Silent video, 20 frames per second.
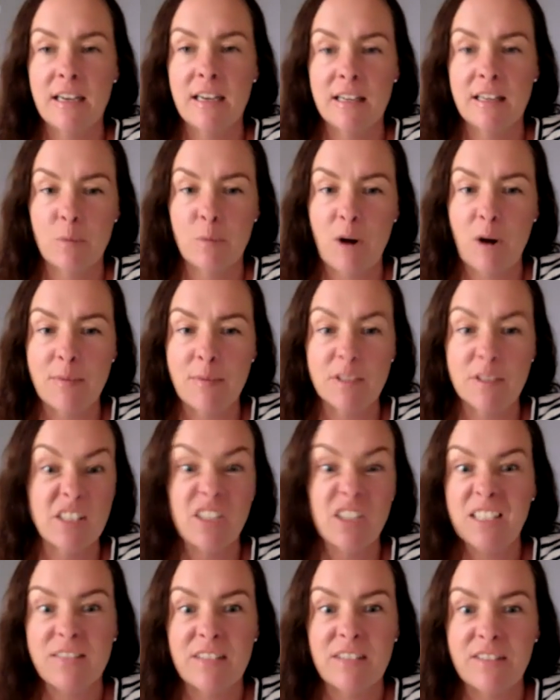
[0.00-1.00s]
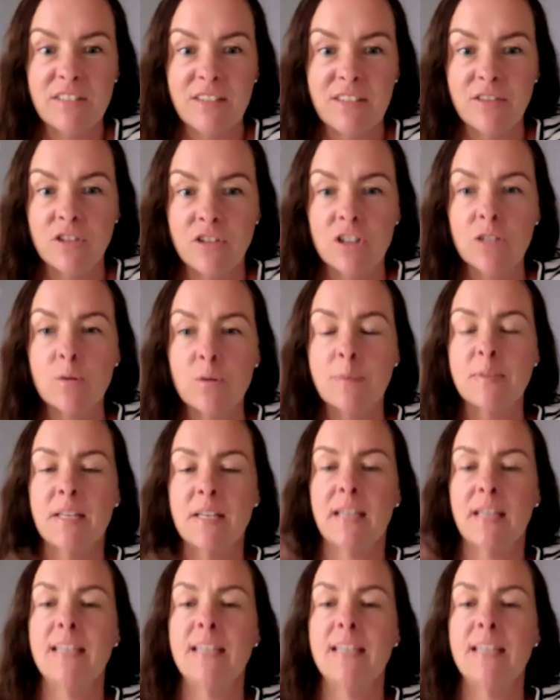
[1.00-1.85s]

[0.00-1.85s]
the Primal, you don't even have to have your own website.